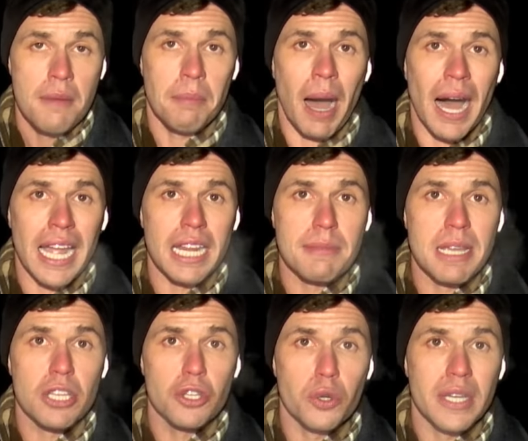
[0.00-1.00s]
Behind
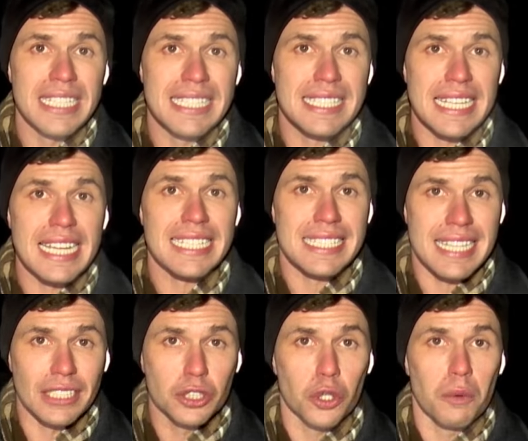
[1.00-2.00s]
me, you can see
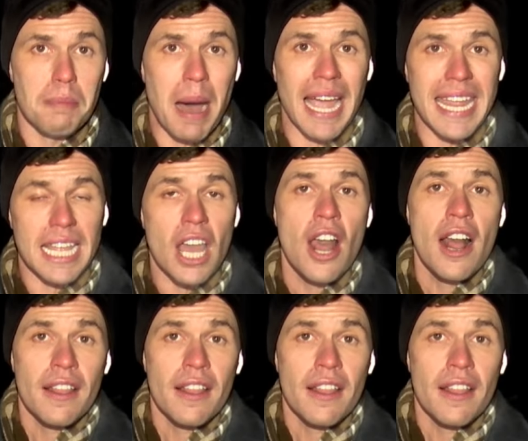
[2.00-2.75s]
Central Pike.